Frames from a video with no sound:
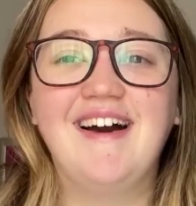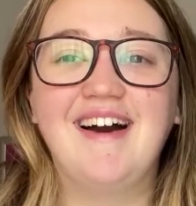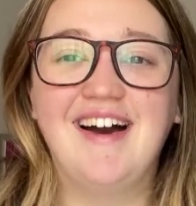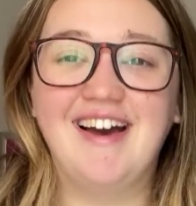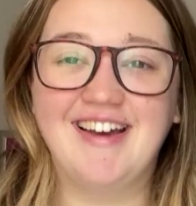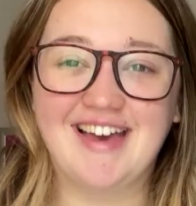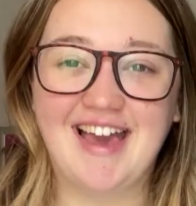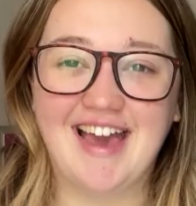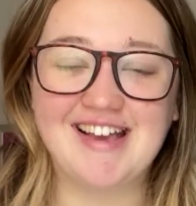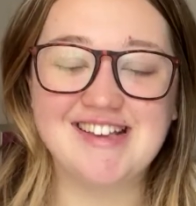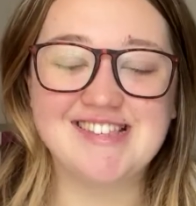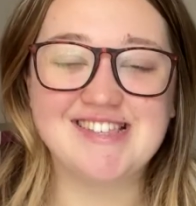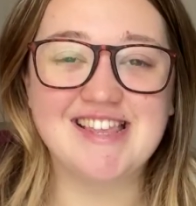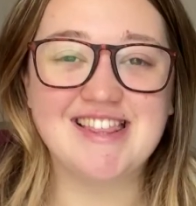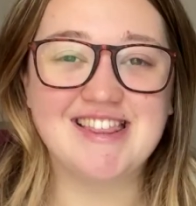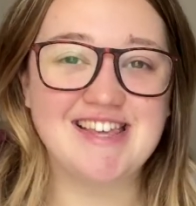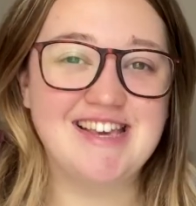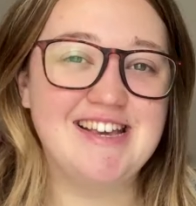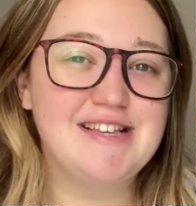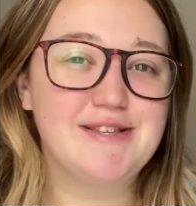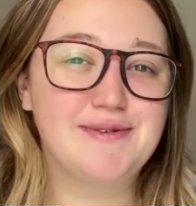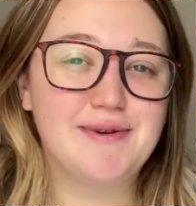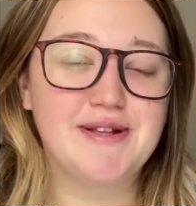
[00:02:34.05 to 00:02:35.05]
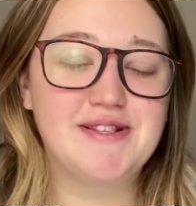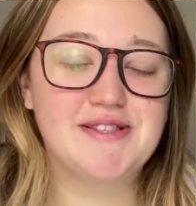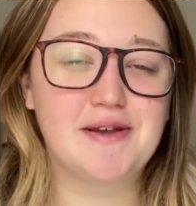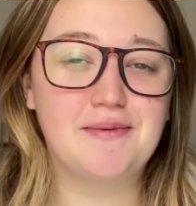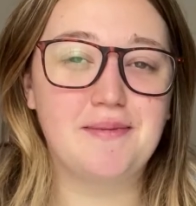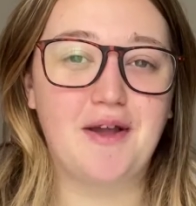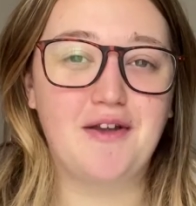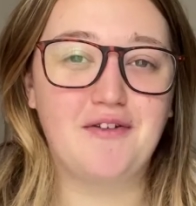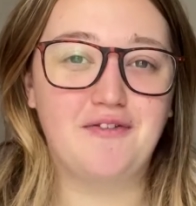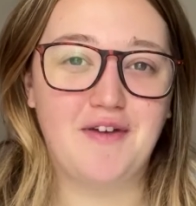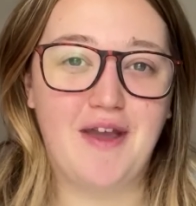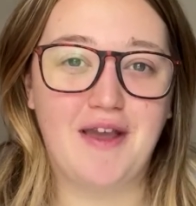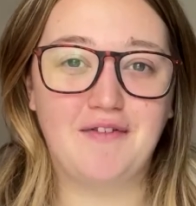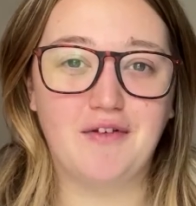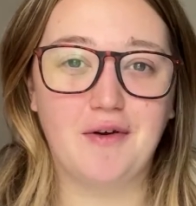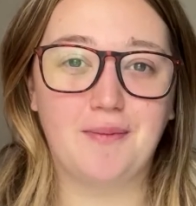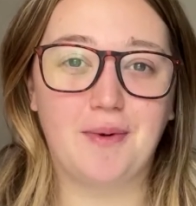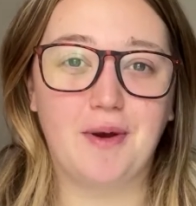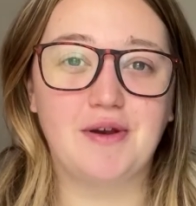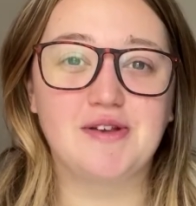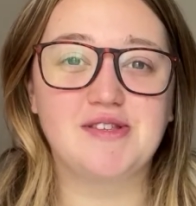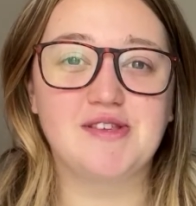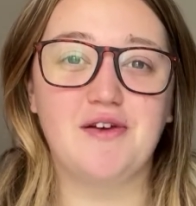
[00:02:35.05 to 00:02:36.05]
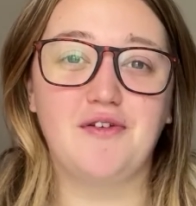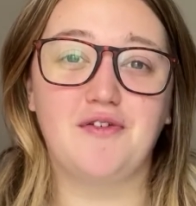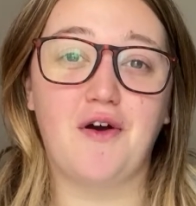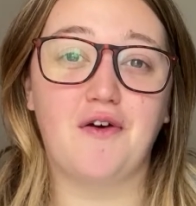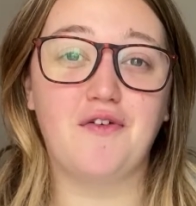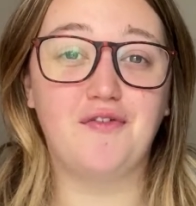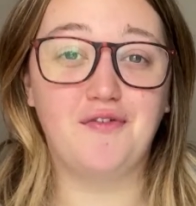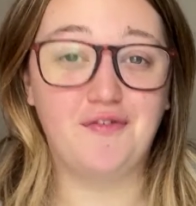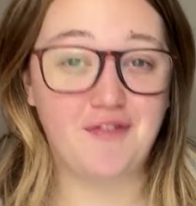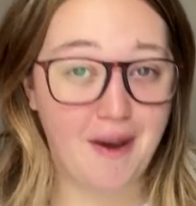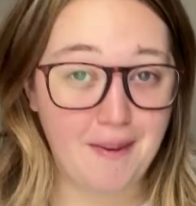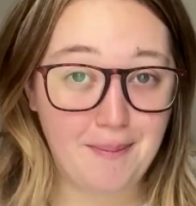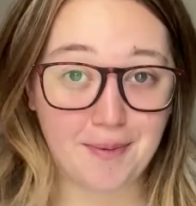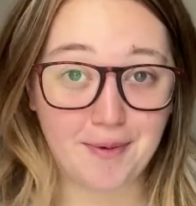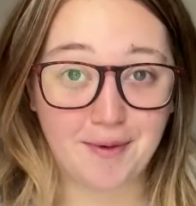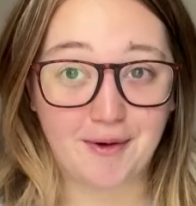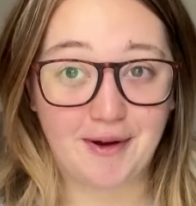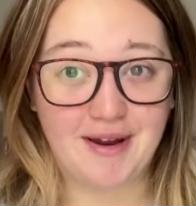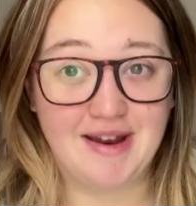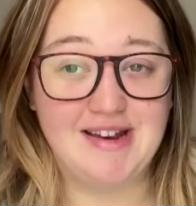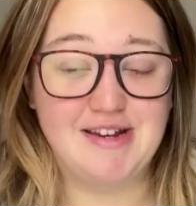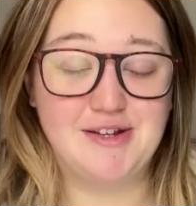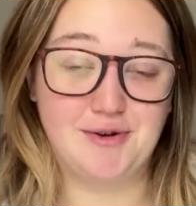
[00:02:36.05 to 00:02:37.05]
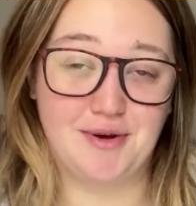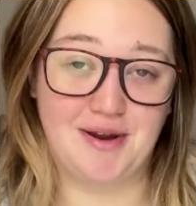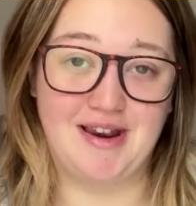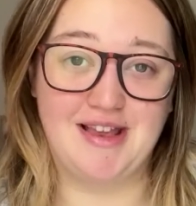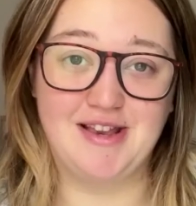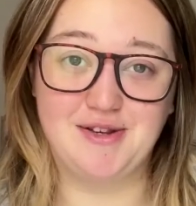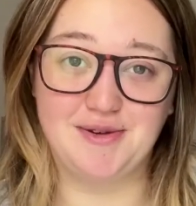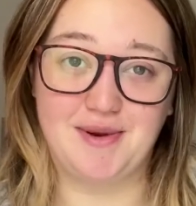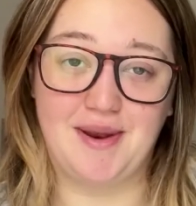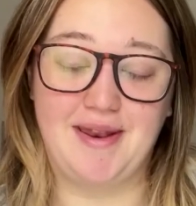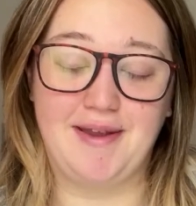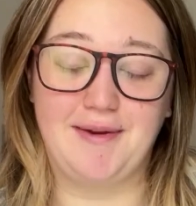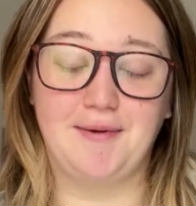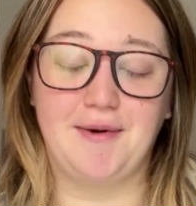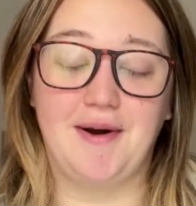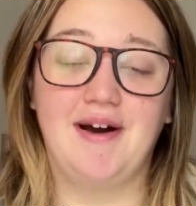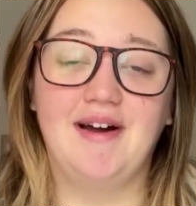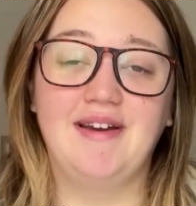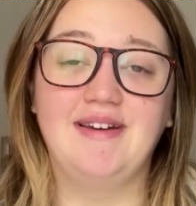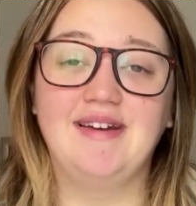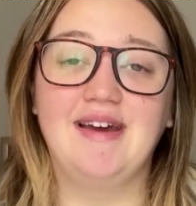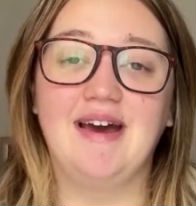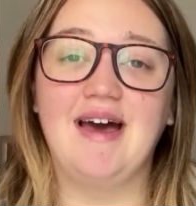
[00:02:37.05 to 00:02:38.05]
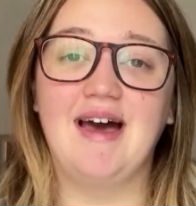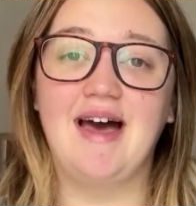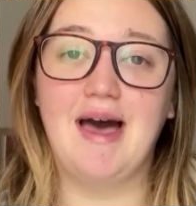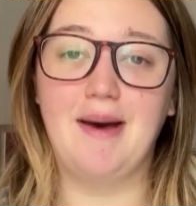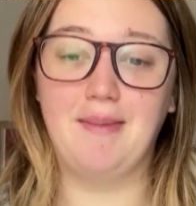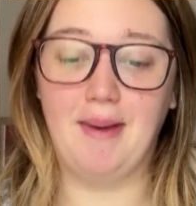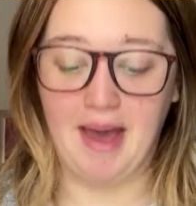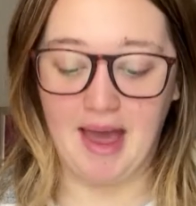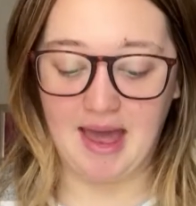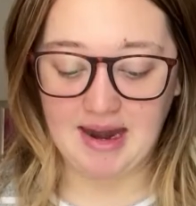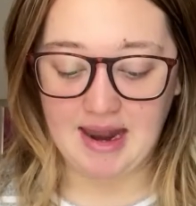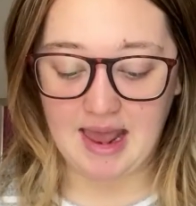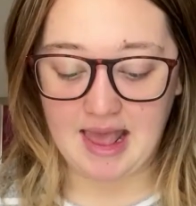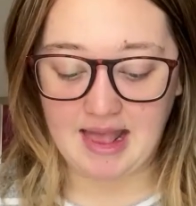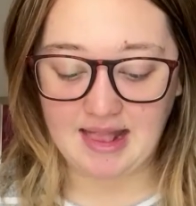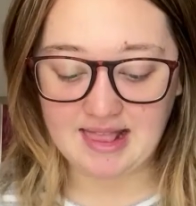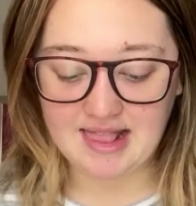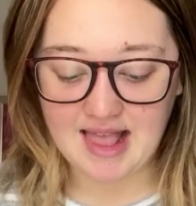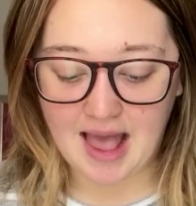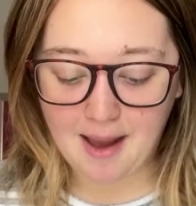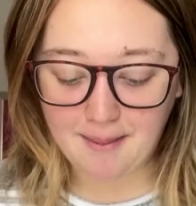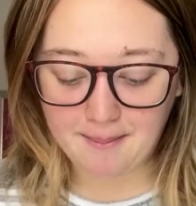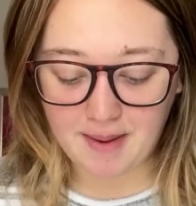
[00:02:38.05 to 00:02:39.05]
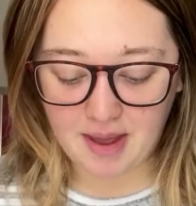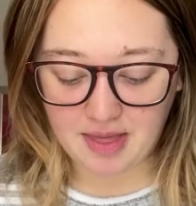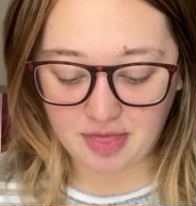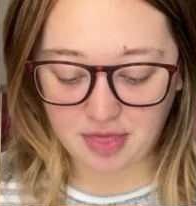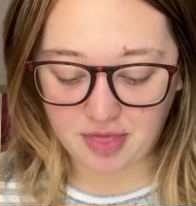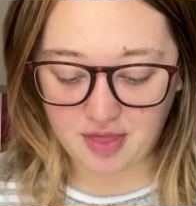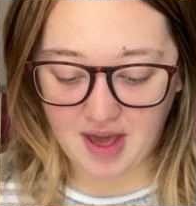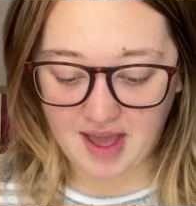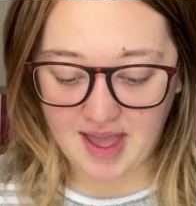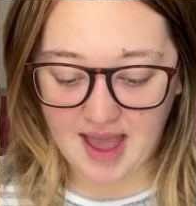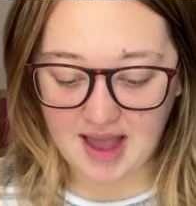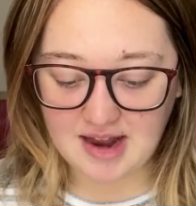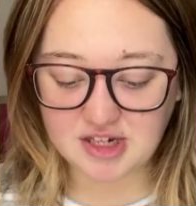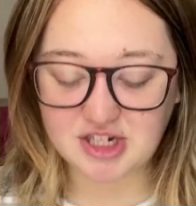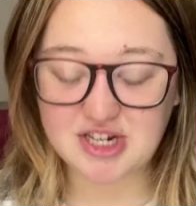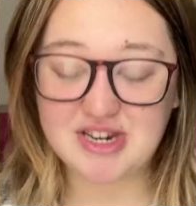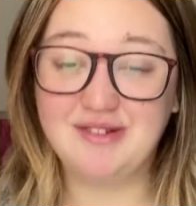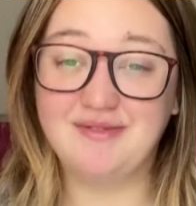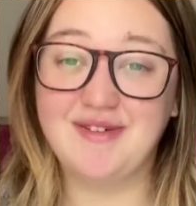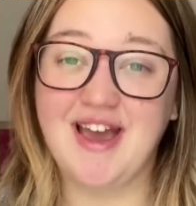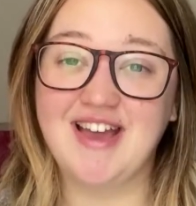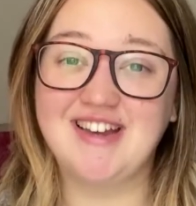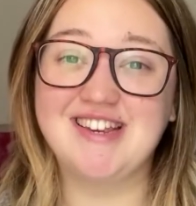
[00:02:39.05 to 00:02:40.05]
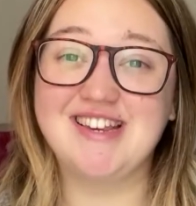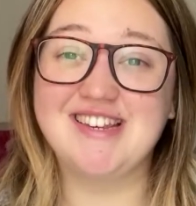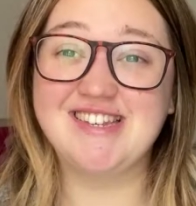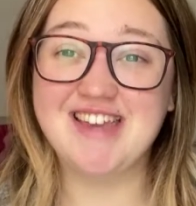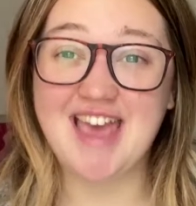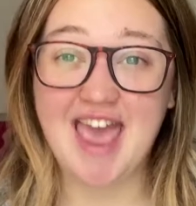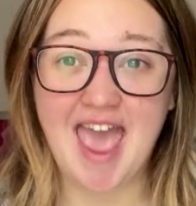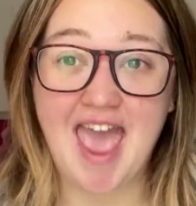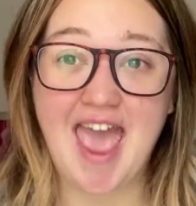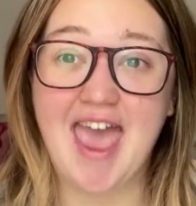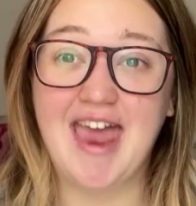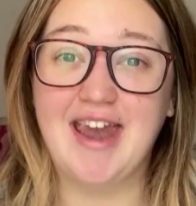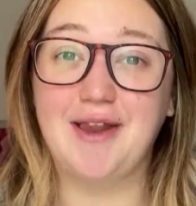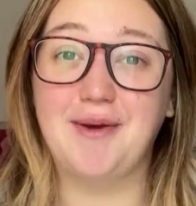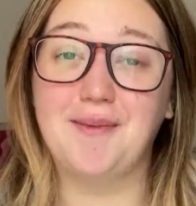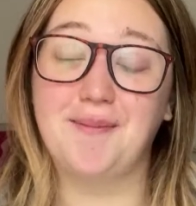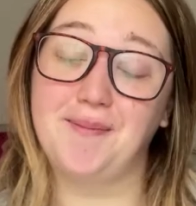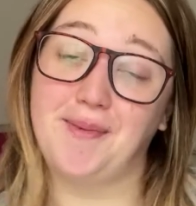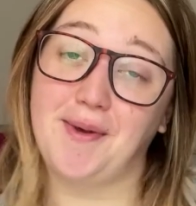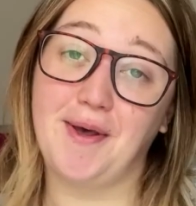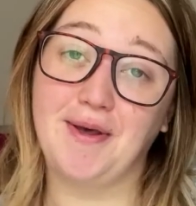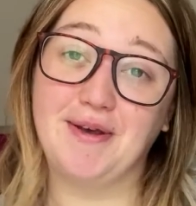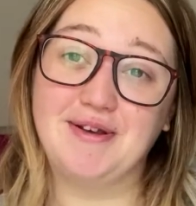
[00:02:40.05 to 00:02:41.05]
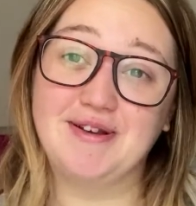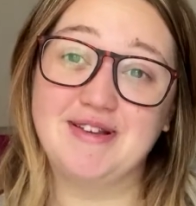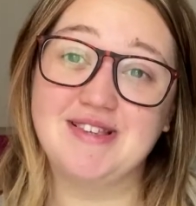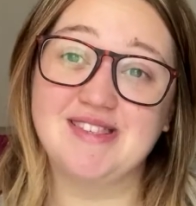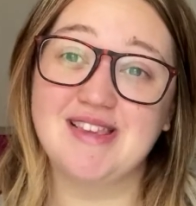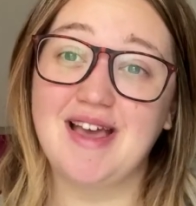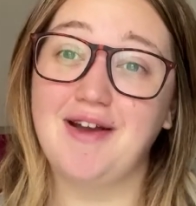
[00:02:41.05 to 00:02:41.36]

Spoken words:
Okay, so these ones are my favorite books of February 2021, and in that month I actually read 10 books.